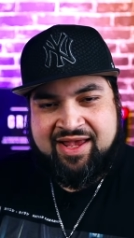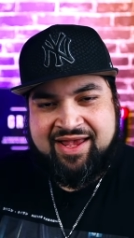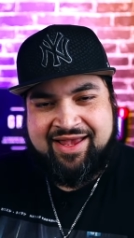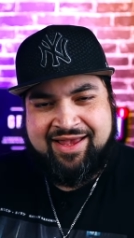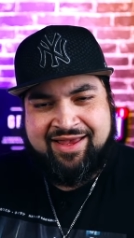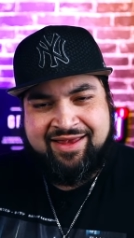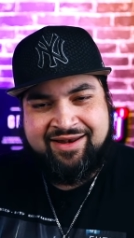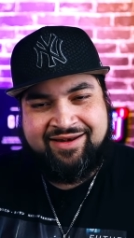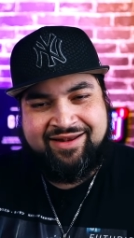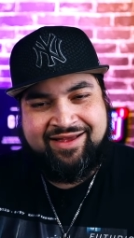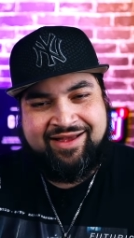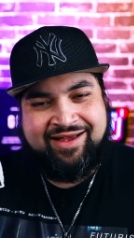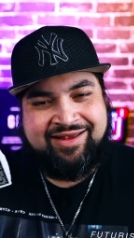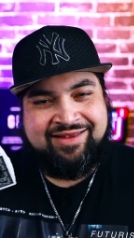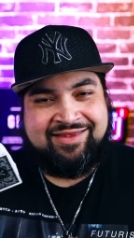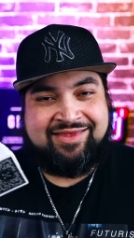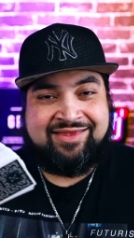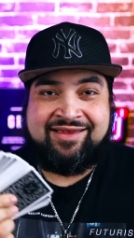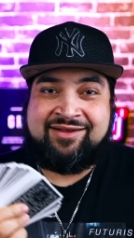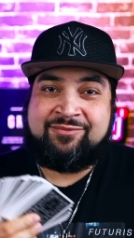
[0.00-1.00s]
And
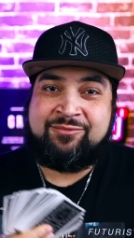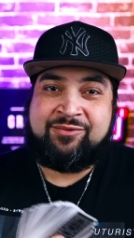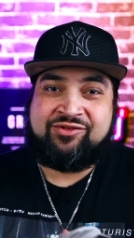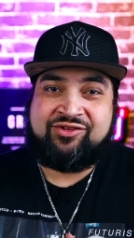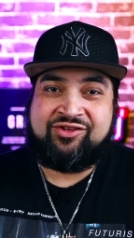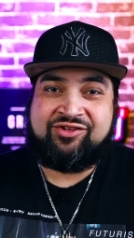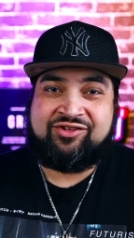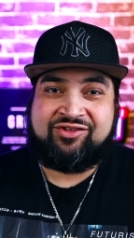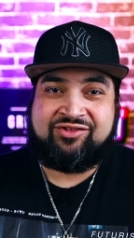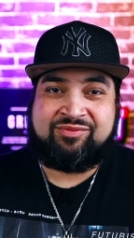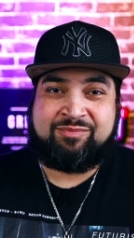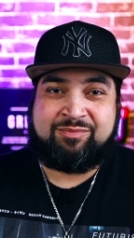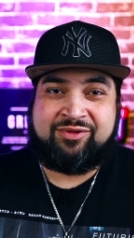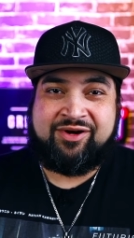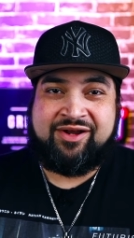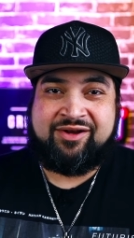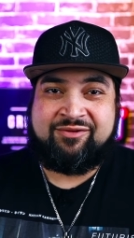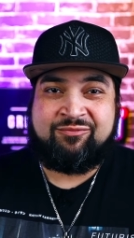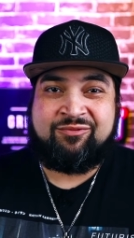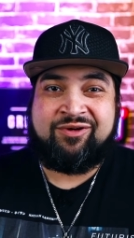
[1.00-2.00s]
I think we should just
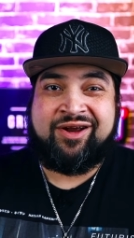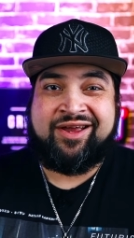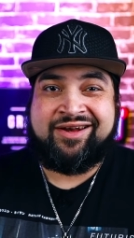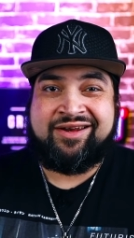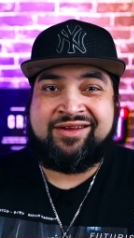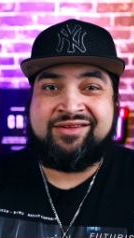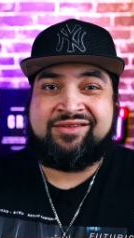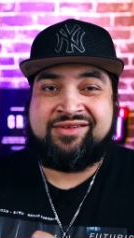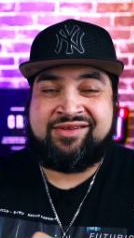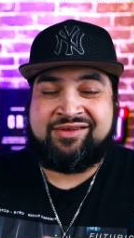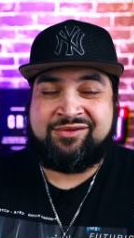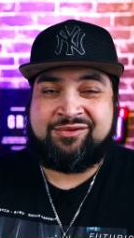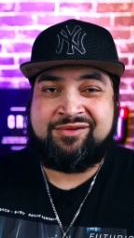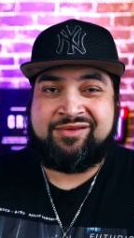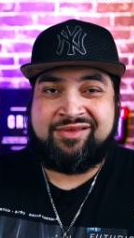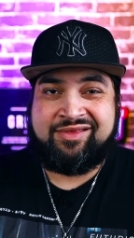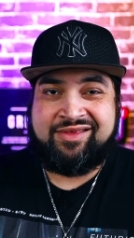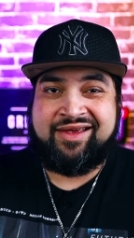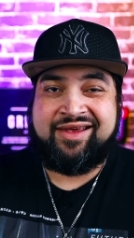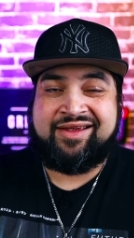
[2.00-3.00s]
break right into
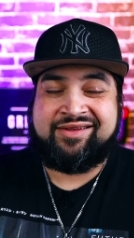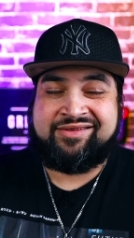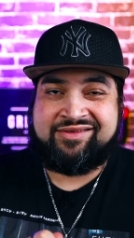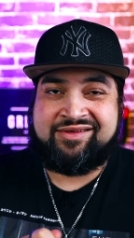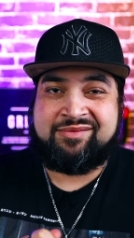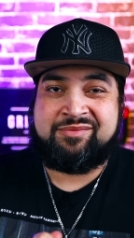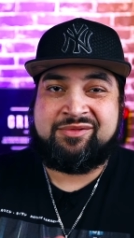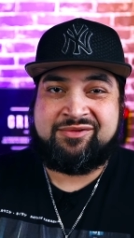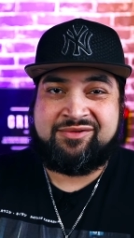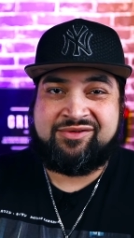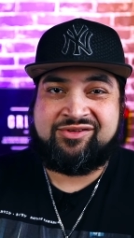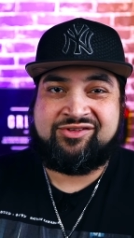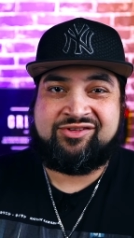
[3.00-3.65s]
the SWE